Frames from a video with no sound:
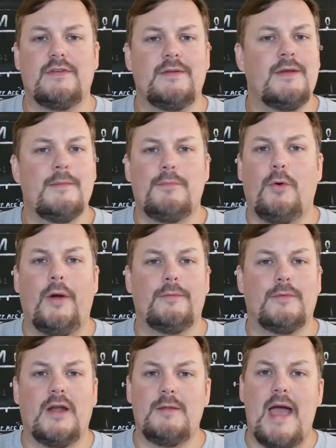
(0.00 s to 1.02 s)
And boy,
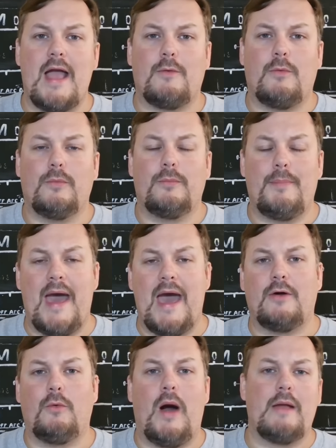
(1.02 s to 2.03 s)
running back
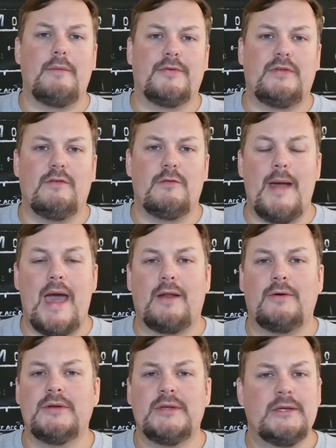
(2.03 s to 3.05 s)
battle, wide receiver
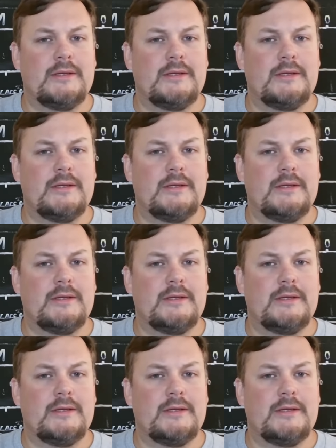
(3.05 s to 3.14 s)
battle,